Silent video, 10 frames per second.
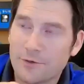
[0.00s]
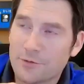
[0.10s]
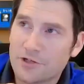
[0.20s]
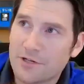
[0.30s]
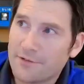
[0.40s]
you
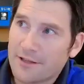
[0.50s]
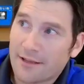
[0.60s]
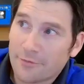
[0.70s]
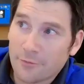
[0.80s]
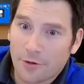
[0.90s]
achieving
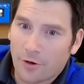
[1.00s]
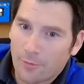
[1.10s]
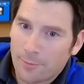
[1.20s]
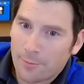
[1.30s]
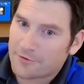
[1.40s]
that through a
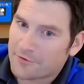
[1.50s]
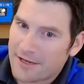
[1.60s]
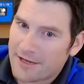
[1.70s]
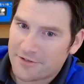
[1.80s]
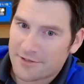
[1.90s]
call put
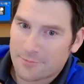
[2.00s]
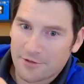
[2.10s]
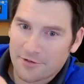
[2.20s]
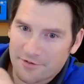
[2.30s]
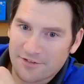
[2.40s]
strategy where
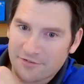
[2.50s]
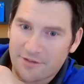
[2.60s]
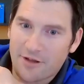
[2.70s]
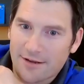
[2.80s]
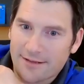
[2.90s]
you're essentially
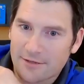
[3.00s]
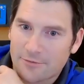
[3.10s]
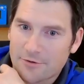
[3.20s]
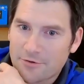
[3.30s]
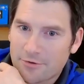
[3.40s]
locking in
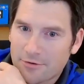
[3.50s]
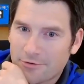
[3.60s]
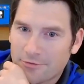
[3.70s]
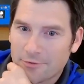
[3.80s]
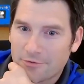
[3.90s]

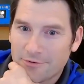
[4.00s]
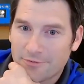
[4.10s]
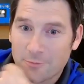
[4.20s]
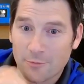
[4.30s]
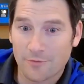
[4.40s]
returns
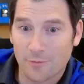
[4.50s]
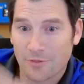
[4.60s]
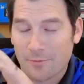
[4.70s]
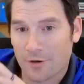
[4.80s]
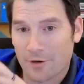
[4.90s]
versus moving with
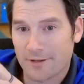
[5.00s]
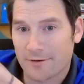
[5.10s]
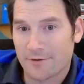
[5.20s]
the market?